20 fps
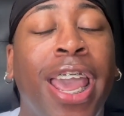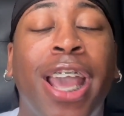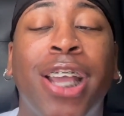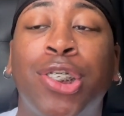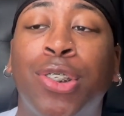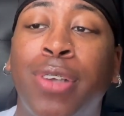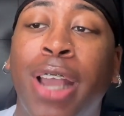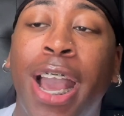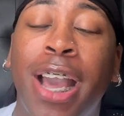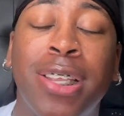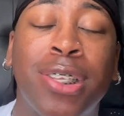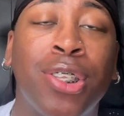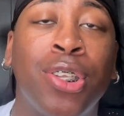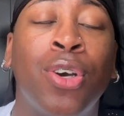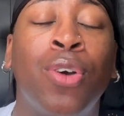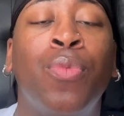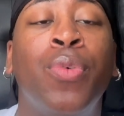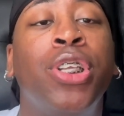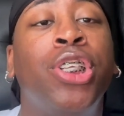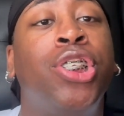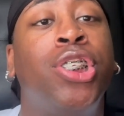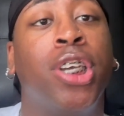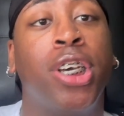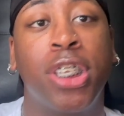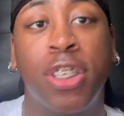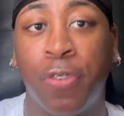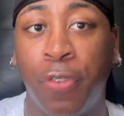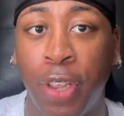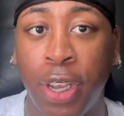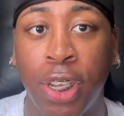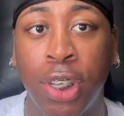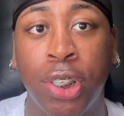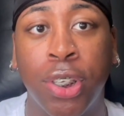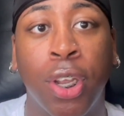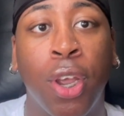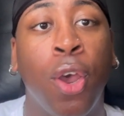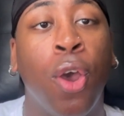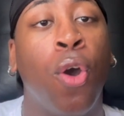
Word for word: As you guys know, we just finished